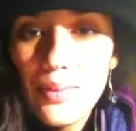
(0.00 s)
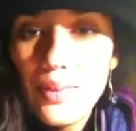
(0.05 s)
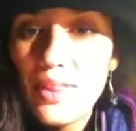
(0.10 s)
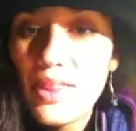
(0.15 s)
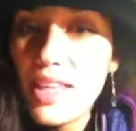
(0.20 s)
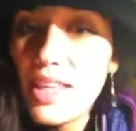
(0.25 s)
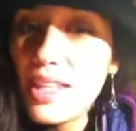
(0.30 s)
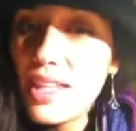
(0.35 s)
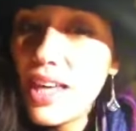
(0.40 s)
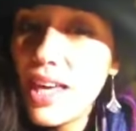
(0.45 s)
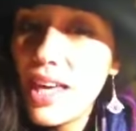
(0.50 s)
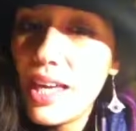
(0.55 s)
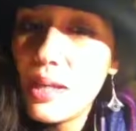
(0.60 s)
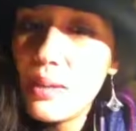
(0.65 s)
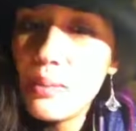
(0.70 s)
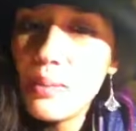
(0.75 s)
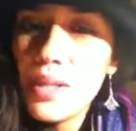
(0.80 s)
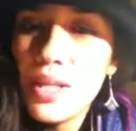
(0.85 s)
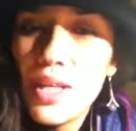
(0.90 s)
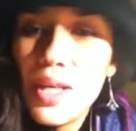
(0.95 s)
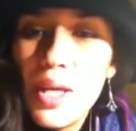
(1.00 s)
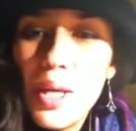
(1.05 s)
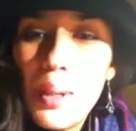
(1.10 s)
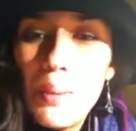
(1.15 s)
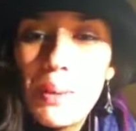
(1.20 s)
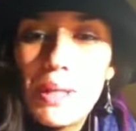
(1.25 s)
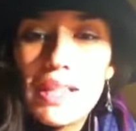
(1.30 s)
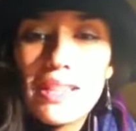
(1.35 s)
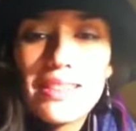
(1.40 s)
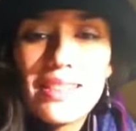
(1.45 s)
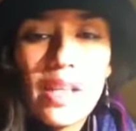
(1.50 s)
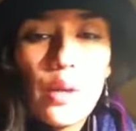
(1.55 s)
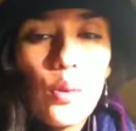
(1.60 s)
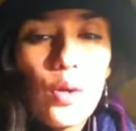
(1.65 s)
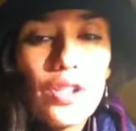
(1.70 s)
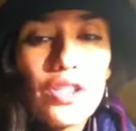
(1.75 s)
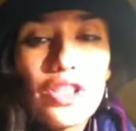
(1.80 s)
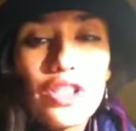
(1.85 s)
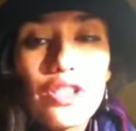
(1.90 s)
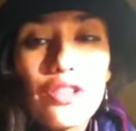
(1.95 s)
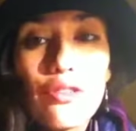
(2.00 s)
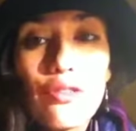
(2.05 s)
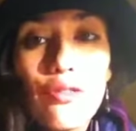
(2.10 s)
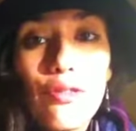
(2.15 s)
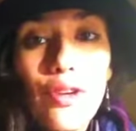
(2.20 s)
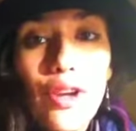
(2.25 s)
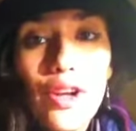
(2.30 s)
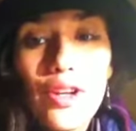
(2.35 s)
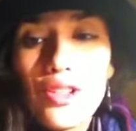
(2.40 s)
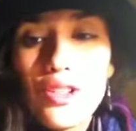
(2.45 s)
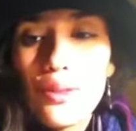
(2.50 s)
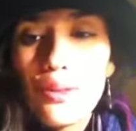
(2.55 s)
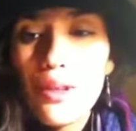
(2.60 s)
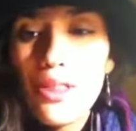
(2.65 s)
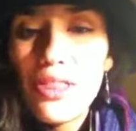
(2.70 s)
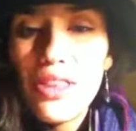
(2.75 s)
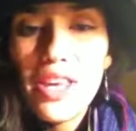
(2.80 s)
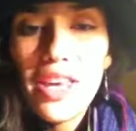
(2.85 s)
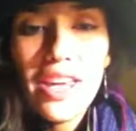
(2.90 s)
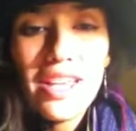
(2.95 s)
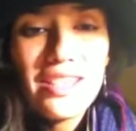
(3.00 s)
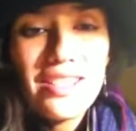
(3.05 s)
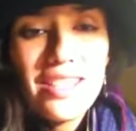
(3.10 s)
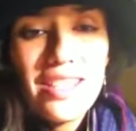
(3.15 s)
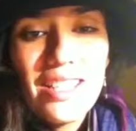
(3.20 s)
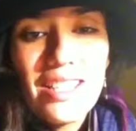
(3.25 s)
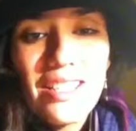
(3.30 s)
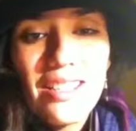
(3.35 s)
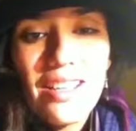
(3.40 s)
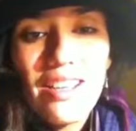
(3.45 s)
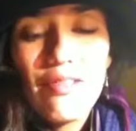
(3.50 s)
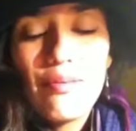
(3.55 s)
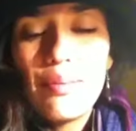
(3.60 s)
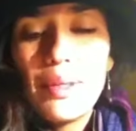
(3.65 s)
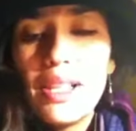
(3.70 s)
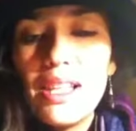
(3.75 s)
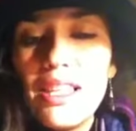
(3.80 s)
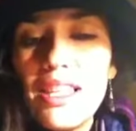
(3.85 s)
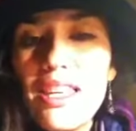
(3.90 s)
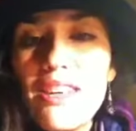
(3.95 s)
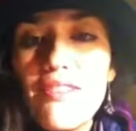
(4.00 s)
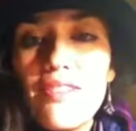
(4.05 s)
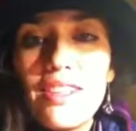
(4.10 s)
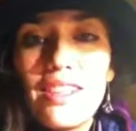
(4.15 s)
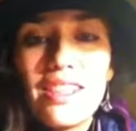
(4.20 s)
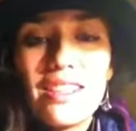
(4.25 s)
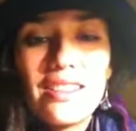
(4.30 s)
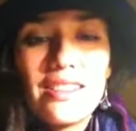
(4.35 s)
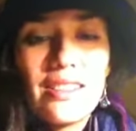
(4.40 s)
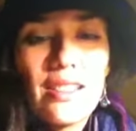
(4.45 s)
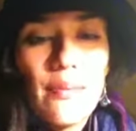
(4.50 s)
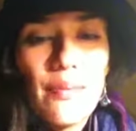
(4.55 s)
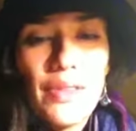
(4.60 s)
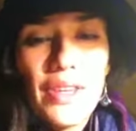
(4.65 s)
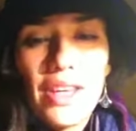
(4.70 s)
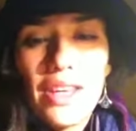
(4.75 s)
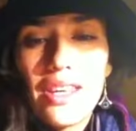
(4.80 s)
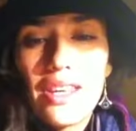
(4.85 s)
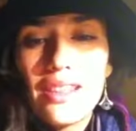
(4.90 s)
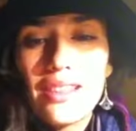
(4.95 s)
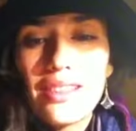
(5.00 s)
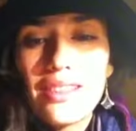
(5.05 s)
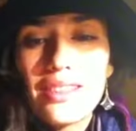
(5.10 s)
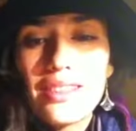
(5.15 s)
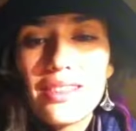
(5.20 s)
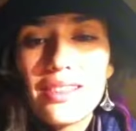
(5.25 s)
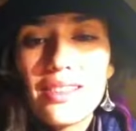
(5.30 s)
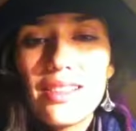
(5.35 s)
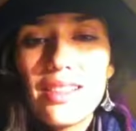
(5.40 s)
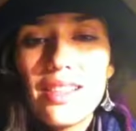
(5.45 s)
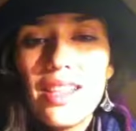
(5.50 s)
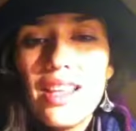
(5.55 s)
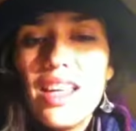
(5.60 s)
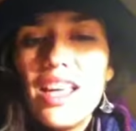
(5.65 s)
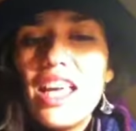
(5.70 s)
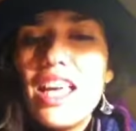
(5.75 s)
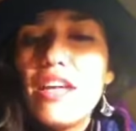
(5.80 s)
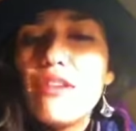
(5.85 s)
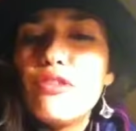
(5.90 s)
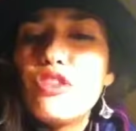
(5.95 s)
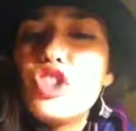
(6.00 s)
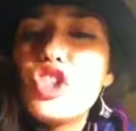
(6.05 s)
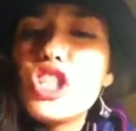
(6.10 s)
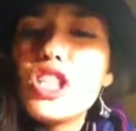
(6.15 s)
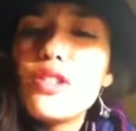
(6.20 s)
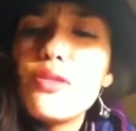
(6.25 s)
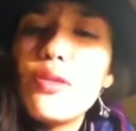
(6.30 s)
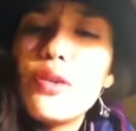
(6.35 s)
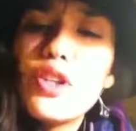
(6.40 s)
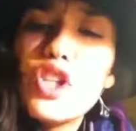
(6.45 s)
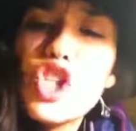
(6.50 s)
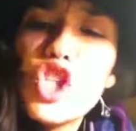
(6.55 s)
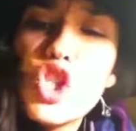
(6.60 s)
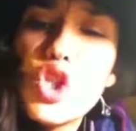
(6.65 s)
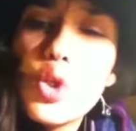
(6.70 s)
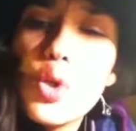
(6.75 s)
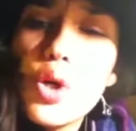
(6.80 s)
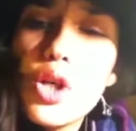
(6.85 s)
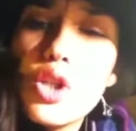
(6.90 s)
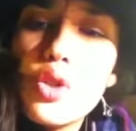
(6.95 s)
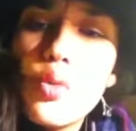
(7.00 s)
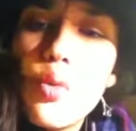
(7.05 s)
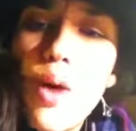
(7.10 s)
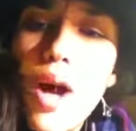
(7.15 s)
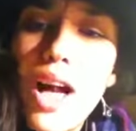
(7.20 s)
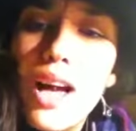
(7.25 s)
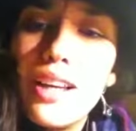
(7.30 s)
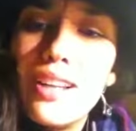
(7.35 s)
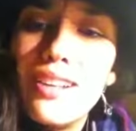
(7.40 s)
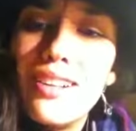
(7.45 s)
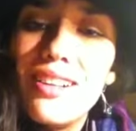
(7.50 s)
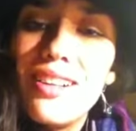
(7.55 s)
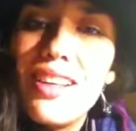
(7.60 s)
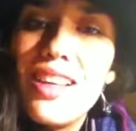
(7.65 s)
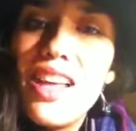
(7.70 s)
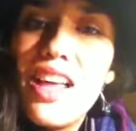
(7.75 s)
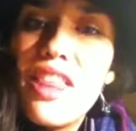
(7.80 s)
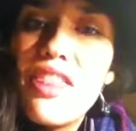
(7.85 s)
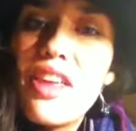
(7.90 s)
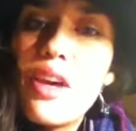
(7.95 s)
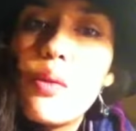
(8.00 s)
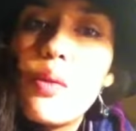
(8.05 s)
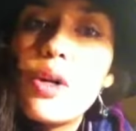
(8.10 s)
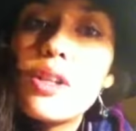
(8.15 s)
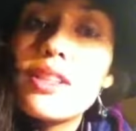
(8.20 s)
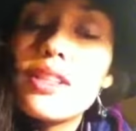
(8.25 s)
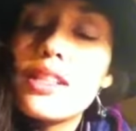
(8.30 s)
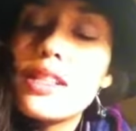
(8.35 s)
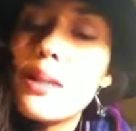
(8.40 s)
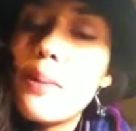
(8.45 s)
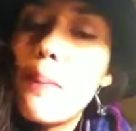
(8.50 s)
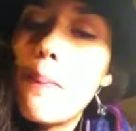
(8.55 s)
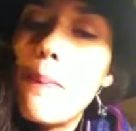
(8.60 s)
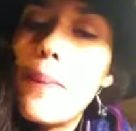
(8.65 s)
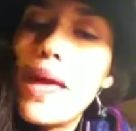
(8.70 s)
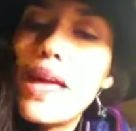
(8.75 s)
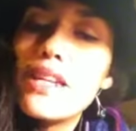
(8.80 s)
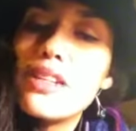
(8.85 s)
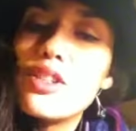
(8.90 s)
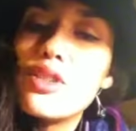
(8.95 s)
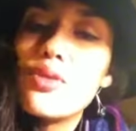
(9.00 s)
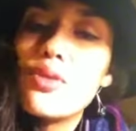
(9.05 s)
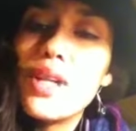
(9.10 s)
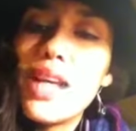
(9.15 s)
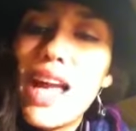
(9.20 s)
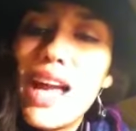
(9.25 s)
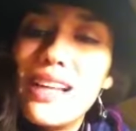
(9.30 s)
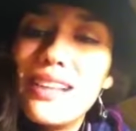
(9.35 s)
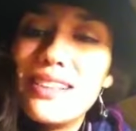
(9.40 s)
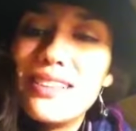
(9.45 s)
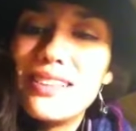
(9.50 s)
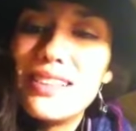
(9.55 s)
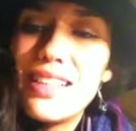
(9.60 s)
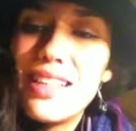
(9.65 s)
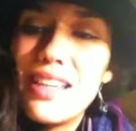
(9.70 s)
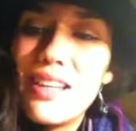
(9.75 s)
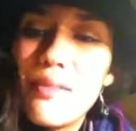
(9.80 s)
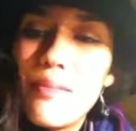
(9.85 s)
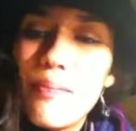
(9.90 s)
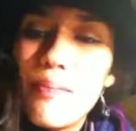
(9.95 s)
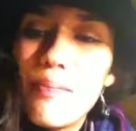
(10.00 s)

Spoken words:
They came because they wanted to flirt with the idea of believing in something else. If just for a short while they wanted to bend reality.